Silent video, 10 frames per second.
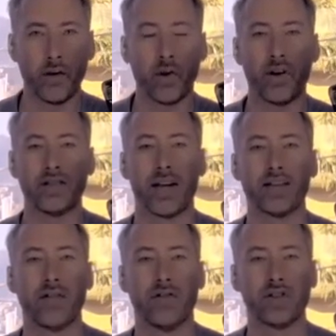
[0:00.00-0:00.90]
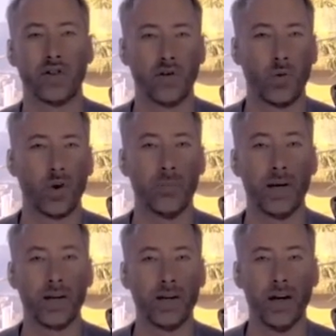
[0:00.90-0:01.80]
I don't know the exact definition of the word
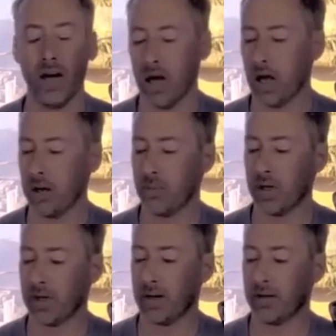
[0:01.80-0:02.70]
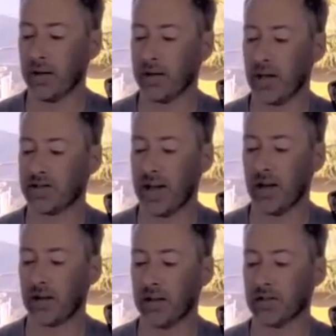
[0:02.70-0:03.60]
meek, but I think us
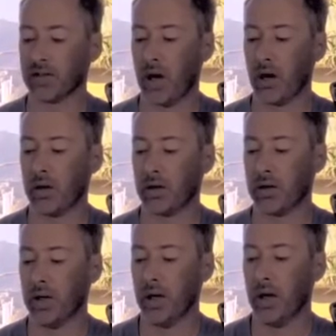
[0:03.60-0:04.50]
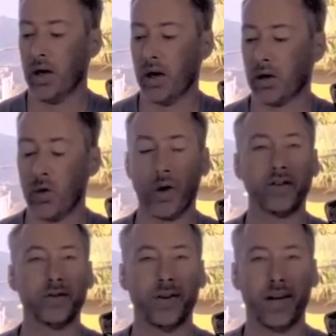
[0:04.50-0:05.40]
anarchists are
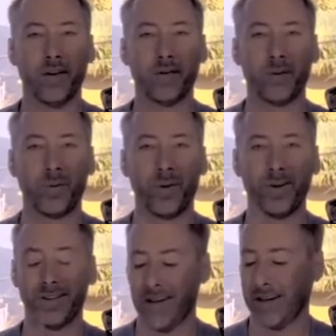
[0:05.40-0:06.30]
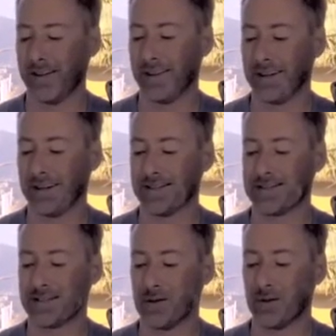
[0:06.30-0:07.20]
going to inherit the world, and I think
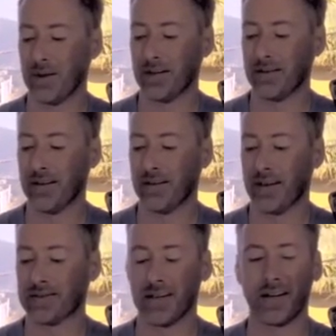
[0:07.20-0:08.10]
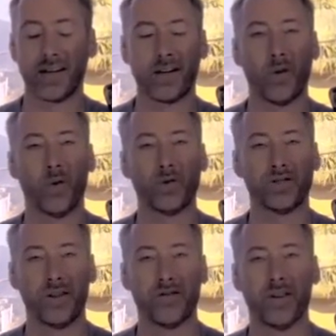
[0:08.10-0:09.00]
it's so great that things like gold,
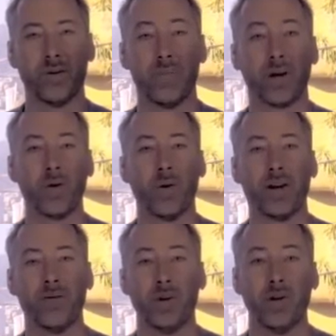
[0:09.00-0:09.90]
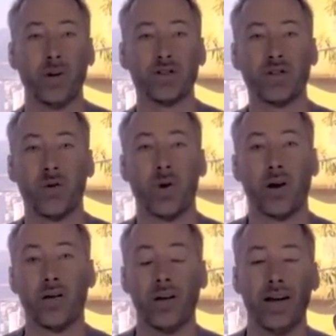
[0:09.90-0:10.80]
silver, and Bitcoin have been doing so
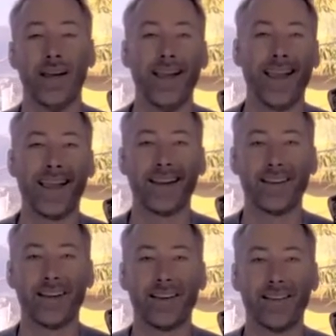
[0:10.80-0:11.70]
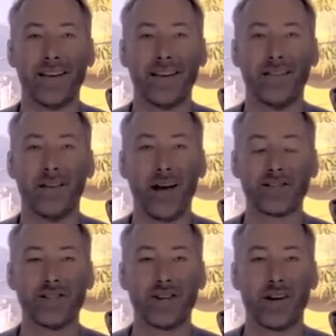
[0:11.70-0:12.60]
well, and they're
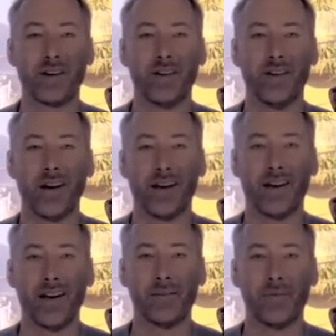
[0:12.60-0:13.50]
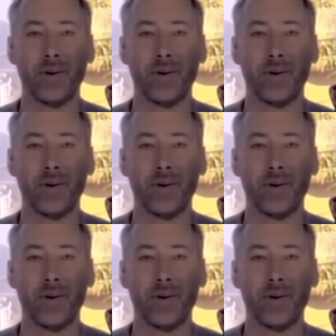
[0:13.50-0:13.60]
actually starting to